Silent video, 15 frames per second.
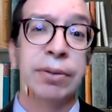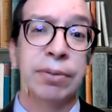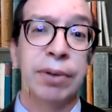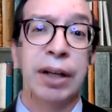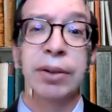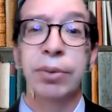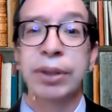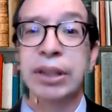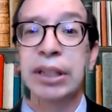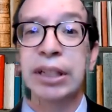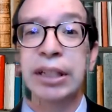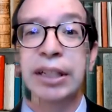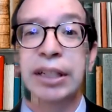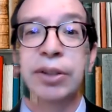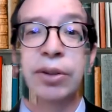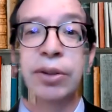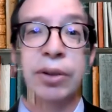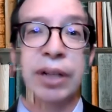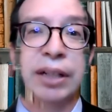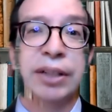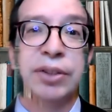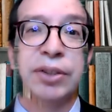right, with the eagle
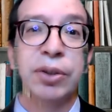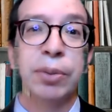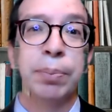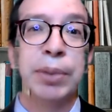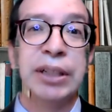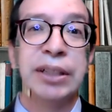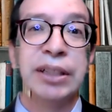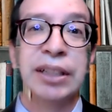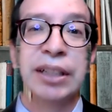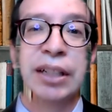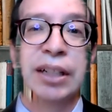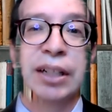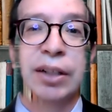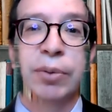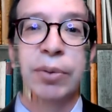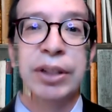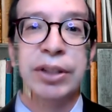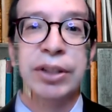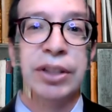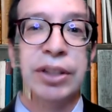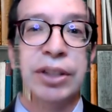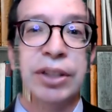and the serpent,
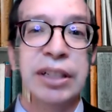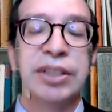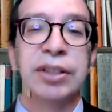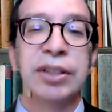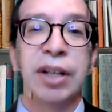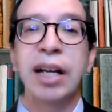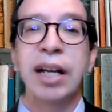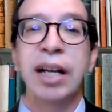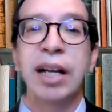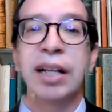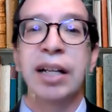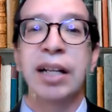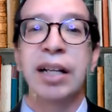which is not